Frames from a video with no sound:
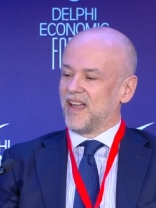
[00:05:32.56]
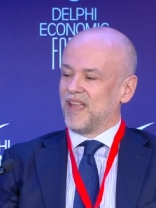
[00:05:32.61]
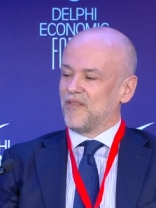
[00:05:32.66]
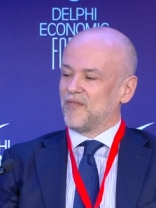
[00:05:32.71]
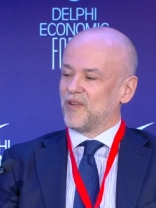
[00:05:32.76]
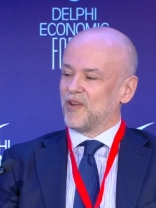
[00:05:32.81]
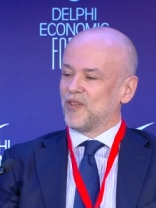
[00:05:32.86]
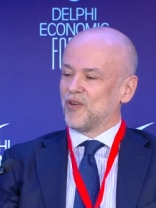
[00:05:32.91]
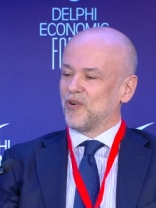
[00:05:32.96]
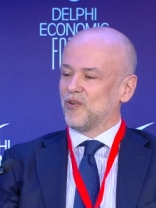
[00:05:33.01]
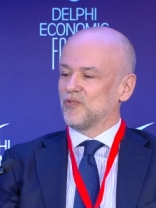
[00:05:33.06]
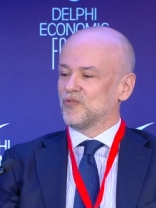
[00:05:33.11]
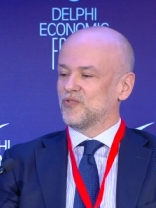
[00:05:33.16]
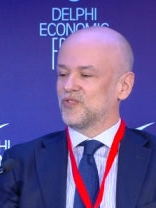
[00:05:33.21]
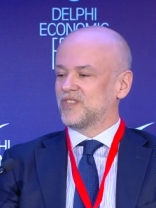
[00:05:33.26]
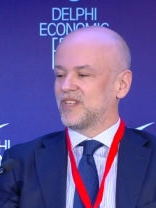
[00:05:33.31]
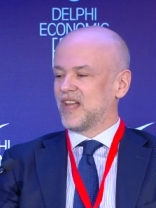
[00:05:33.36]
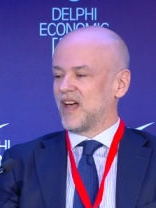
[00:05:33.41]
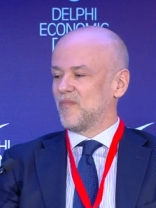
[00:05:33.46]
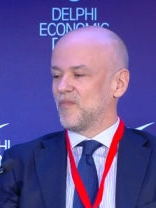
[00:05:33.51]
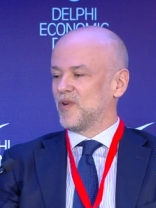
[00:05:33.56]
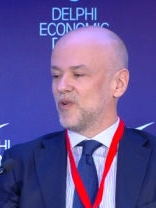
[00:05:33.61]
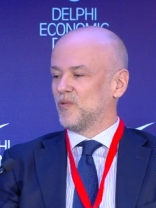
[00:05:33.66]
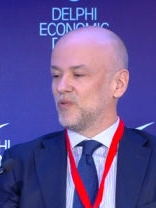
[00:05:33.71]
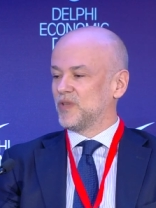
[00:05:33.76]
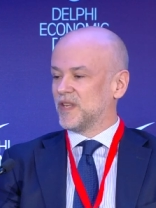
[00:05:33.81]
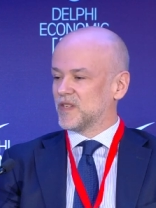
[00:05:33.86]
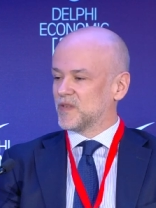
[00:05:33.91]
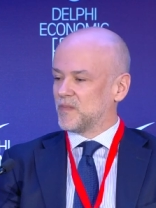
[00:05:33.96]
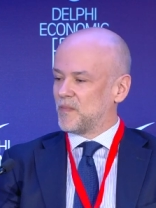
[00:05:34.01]
even though someone
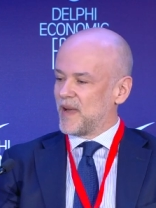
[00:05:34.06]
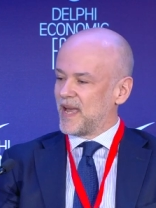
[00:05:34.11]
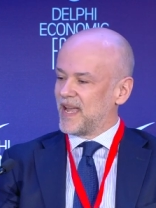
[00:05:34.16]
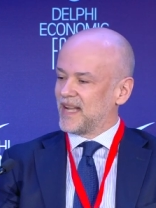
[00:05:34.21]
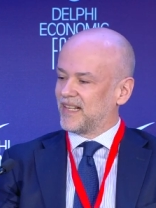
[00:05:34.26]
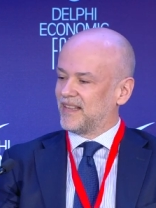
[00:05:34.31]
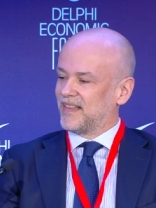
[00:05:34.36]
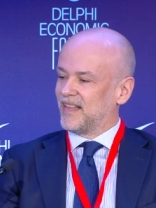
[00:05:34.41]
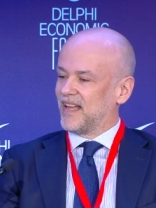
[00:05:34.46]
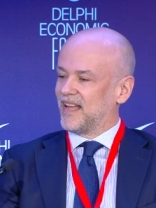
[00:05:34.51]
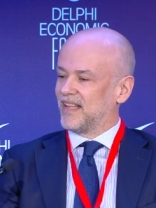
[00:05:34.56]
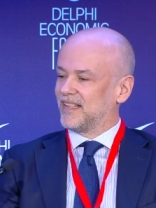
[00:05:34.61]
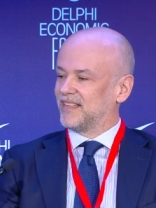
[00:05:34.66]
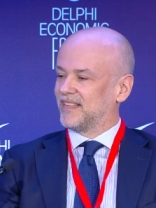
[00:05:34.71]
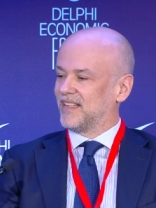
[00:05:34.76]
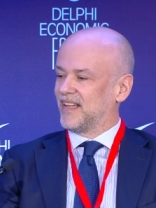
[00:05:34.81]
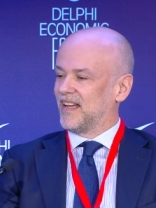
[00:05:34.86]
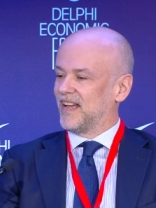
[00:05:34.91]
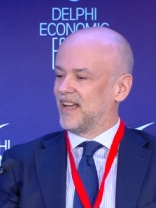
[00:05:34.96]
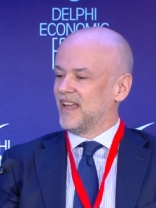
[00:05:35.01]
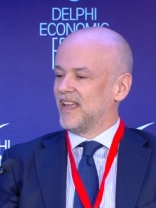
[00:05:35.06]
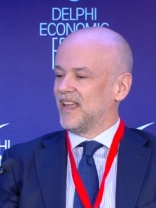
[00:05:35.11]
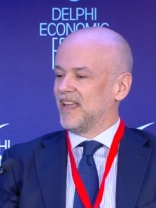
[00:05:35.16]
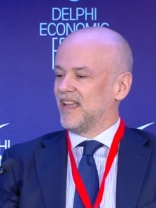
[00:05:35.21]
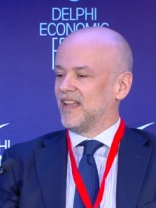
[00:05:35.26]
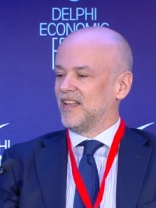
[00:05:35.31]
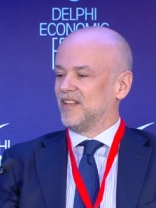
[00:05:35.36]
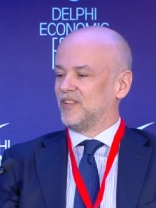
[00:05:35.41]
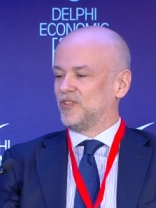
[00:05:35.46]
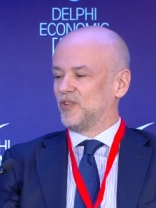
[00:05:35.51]
would expect that
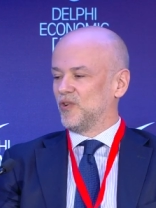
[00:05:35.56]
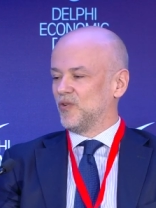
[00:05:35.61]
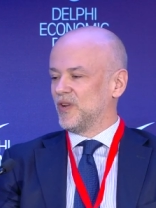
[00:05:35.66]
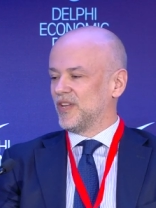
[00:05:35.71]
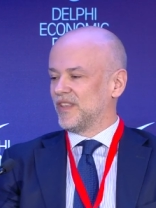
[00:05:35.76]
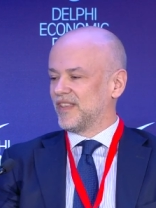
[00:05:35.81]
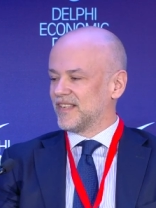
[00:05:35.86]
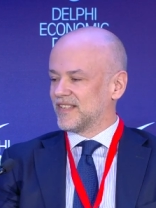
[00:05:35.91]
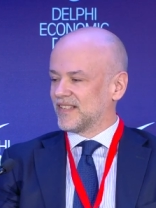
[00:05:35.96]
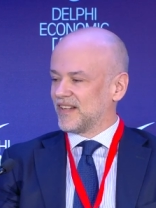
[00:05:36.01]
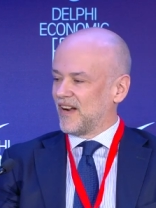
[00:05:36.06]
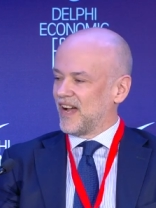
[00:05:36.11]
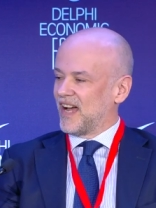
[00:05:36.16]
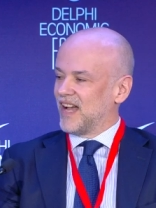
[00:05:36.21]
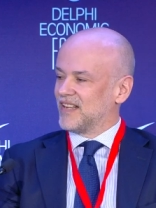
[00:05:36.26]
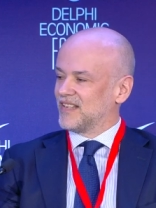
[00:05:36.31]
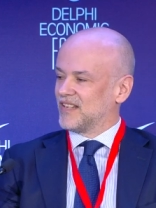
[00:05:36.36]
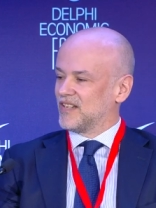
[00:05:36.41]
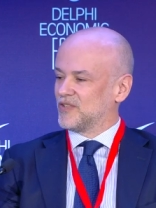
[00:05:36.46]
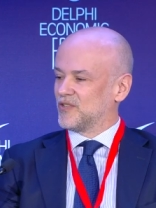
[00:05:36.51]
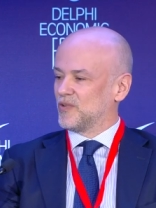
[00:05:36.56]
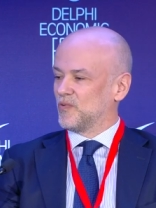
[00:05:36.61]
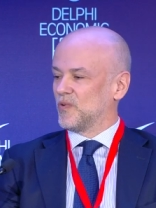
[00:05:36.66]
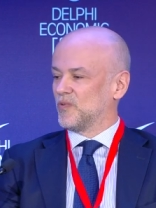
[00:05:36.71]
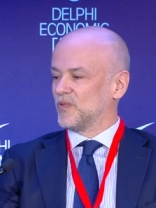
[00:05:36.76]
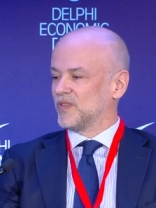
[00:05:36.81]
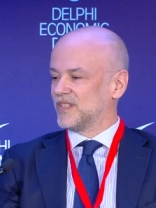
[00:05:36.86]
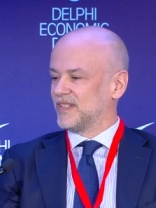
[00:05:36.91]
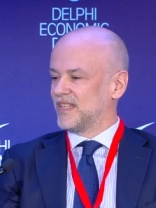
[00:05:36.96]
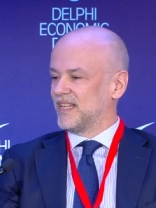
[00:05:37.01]
during this crisis we
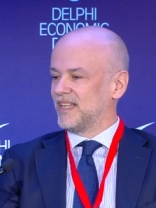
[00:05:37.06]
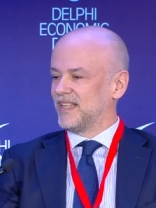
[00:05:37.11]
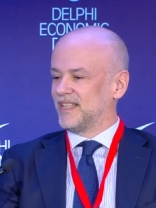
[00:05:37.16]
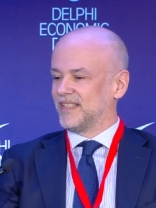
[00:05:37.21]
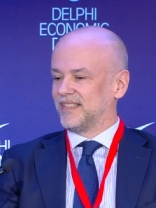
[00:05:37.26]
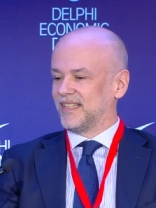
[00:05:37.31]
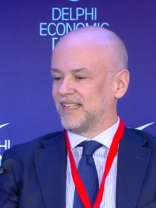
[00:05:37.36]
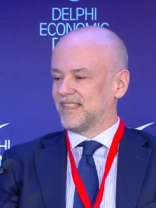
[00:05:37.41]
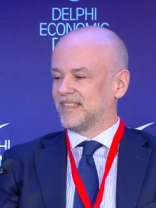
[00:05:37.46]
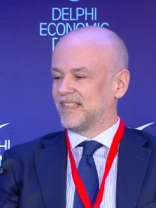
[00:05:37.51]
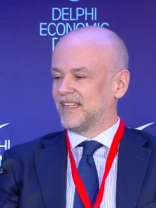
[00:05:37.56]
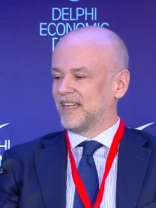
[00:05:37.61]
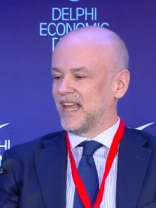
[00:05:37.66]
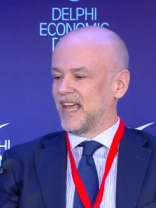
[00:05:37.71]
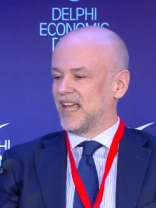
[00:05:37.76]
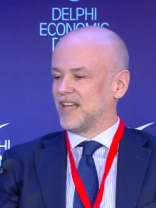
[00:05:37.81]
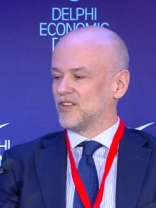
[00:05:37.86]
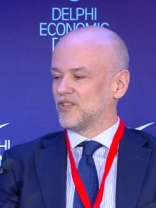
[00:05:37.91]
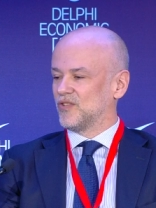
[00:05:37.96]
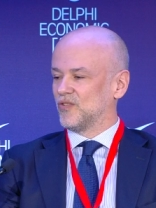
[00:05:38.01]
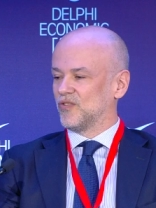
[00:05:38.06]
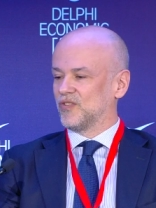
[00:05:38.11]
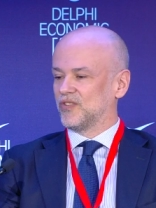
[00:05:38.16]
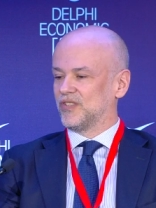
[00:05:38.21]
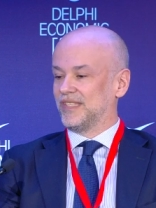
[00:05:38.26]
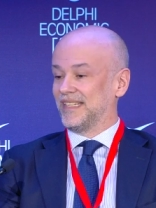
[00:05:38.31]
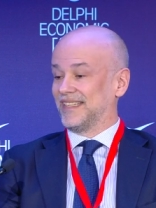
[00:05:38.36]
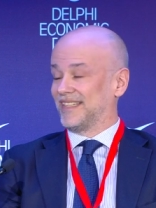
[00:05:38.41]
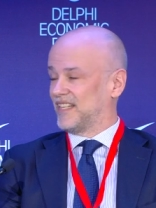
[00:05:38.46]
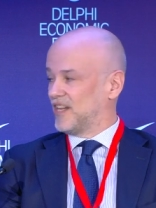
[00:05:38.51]
would see
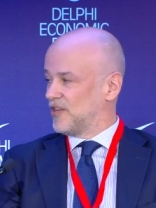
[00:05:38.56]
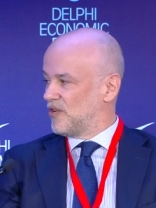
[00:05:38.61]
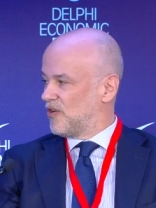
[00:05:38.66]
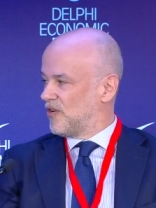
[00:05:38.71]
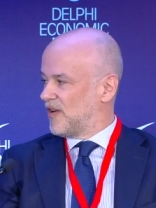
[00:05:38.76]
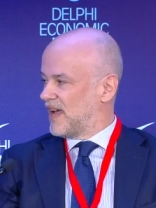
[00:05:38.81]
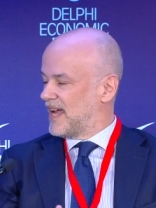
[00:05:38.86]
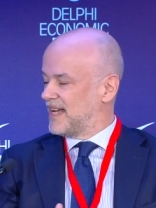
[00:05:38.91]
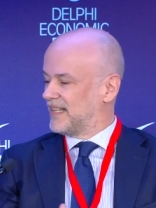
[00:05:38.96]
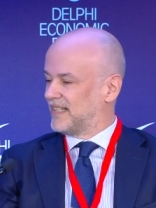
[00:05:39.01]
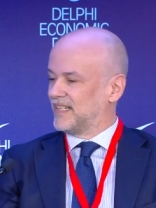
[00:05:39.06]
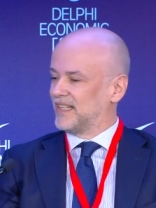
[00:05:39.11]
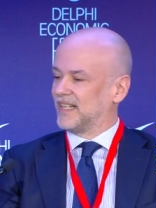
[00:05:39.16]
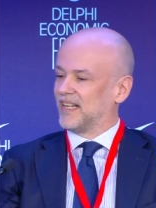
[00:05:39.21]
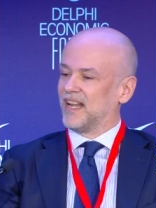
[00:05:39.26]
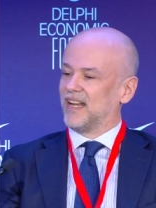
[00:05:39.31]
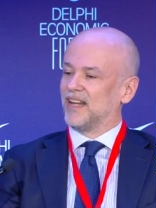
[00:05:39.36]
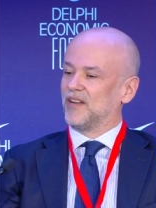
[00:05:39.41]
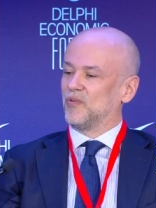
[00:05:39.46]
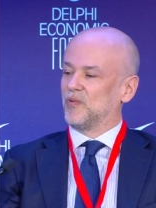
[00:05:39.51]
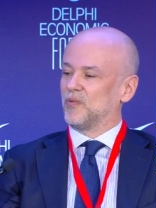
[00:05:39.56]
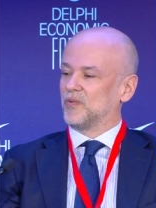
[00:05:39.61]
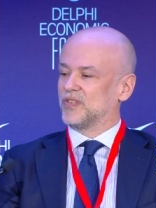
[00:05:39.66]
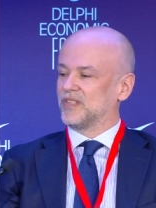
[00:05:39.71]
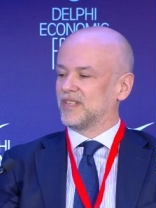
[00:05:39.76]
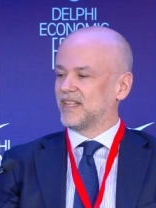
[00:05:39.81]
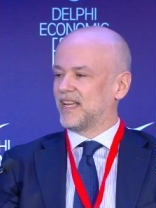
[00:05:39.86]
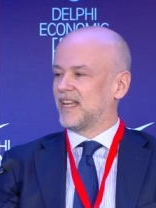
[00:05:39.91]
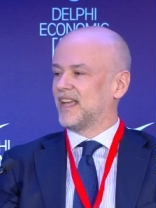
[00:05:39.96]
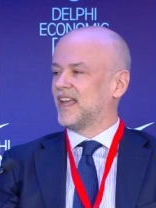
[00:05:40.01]
destinations deteriorating and we would
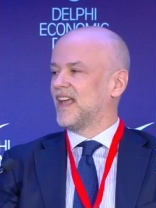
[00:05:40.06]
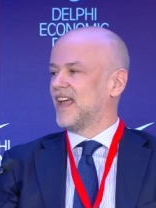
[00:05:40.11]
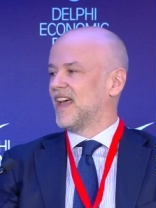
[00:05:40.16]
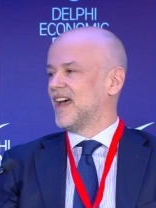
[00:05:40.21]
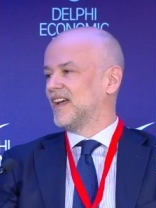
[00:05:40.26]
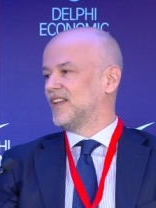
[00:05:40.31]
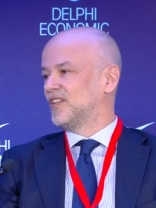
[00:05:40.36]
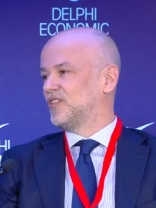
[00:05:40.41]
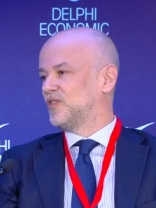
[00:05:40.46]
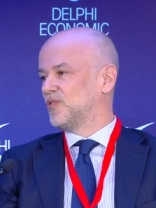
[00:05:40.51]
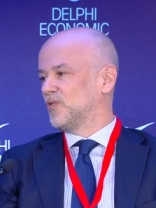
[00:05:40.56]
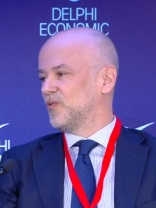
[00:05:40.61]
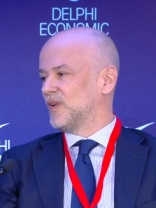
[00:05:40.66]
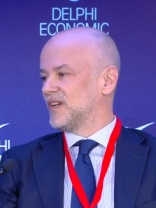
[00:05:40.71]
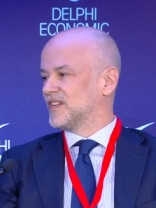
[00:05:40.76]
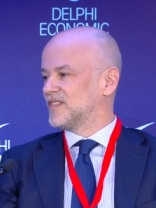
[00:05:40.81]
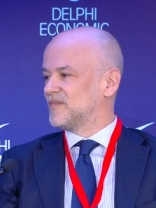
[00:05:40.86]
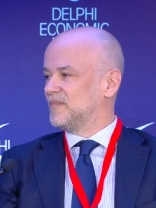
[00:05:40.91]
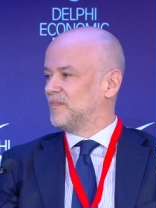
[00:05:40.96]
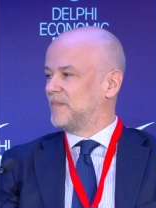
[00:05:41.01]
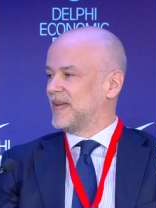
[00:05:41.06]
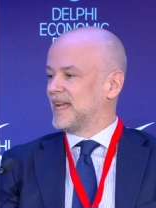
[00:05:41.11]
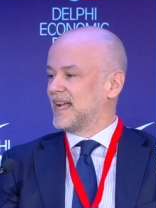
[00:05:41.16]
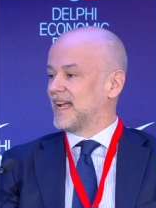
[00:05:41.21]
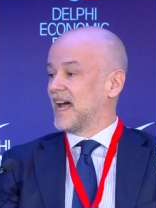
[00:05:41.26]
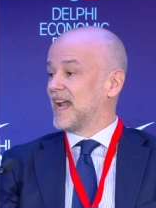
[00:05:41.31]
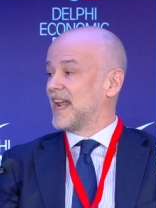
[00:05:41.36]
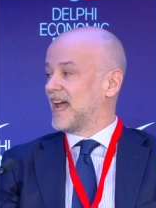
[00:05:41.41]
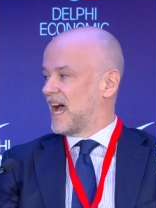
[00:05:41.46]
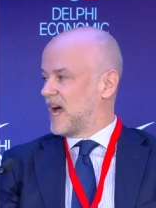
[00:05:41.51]
see tourists
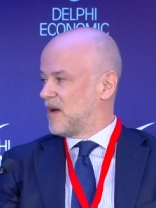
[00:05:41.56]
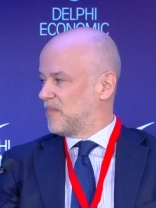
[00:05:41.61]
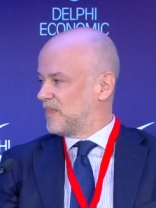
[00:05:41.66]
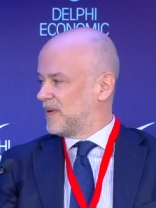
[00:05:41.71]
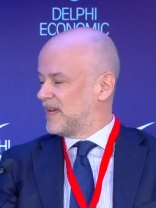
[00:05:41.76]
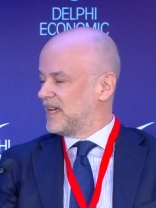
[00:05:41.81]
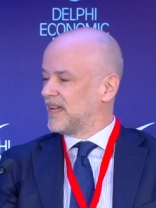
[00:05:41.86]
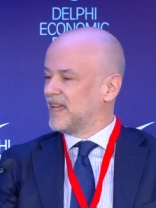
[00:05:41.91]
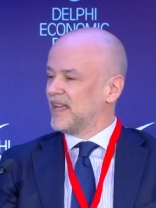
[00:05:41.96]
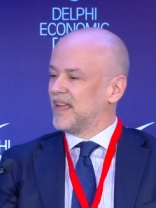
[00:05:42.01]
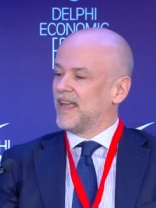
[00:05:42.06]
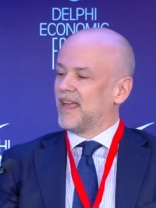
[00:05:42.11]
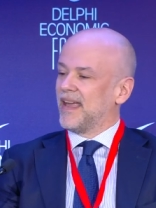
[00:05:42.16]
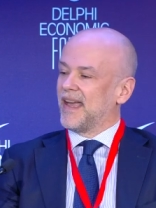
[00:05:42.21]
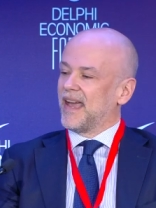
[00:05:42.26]
being unhappy,